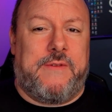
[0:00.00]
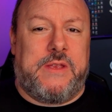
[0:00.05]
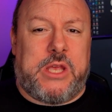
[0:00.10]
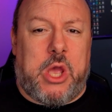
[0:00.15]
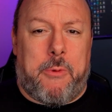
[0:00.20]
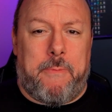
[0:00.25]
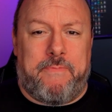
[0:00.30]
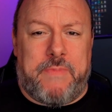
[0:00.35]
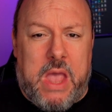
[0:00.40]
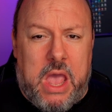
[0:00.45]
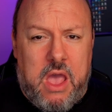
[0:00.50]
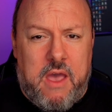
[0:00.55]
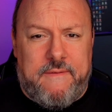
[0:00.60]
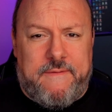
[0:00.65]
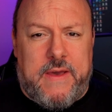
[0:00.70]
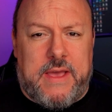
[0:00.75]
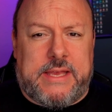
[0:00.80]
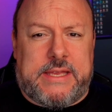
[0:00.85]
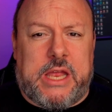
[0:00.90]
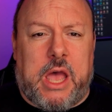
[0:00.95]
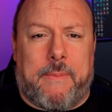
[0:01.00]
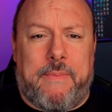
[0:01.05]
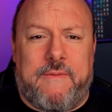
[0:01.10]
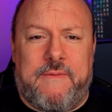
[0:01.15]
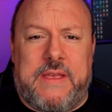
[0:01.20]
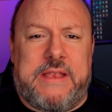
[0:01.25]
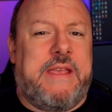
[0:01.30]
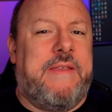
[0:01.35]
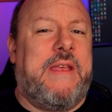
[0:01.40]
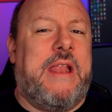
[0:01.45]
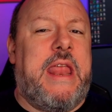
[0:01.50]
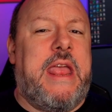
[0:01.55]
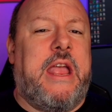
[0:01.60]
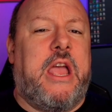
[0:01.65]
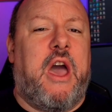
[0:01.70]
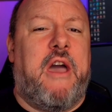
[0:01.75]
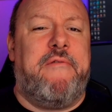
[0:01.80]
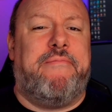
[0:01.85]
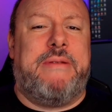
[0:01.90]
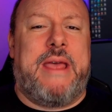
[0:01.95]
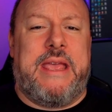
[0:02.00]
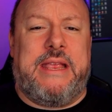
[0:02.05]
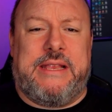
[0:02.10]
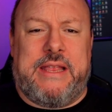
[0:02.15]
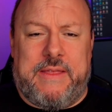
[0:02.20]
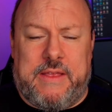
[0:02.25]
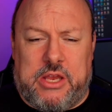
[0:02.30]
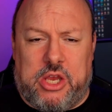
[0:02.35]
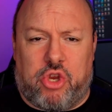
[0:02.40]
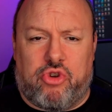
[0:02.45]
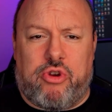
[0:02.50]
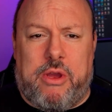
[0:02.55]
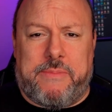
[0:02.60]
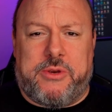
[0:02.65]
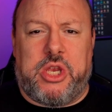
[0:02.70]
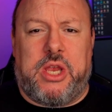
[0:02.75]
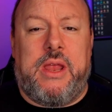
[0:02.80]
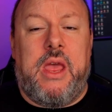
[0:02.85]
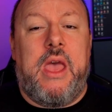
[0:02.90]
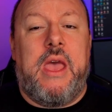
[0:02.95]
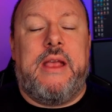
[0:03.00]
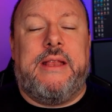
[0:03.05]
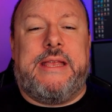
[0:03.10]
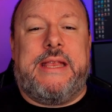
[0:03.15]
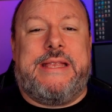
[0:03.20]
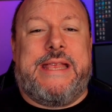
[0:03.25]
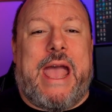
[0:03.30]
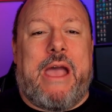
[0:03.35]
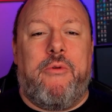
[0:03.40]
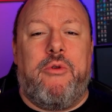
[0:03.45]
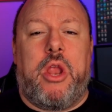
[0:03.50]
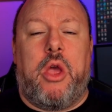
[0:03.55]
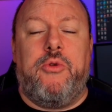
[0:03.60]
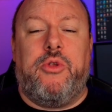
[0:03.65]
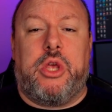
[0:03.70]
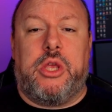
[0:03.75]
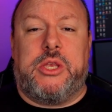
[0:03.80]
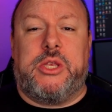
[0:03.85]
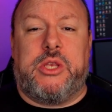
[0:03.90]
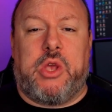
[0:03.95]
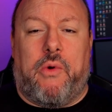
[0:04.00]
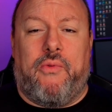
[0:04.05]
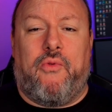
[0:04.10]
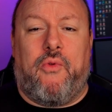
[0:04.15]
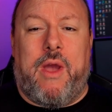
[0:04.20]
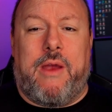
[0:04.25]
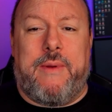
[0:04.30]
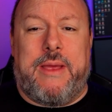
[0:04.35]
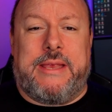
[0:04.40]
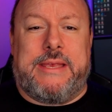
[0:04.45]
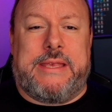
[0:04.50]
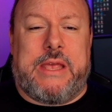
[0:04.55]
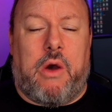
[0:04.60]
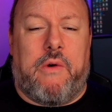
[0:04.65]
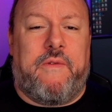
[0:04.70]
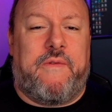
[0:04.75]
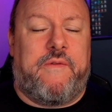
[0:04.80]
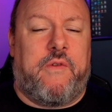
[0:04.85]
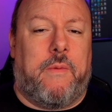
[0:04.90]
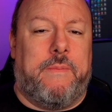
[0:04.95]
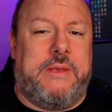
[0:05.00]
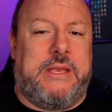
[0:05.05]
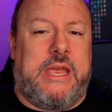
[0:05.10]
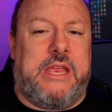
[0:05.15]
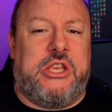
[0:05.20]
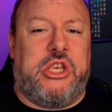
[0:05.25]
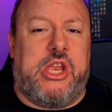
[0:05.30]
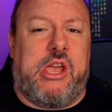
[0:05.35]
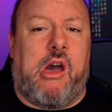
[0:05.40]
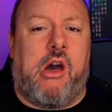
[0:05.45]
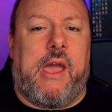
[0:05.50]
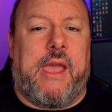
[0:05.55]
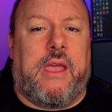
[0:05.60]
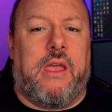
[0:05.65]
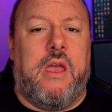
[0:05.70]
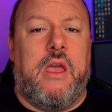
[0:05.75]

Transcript: So first up, visit the link I've placed in the description to download the software itself from DJI.